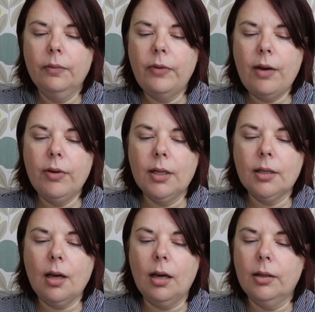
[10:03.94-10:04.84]
various
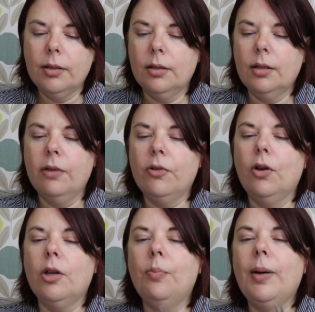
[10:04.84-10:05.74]
colours. So I've
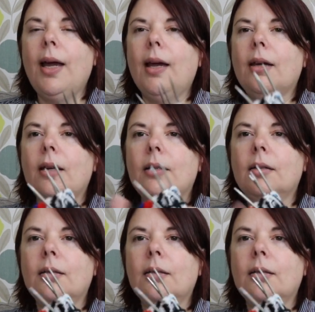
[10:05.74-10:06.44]
got a black,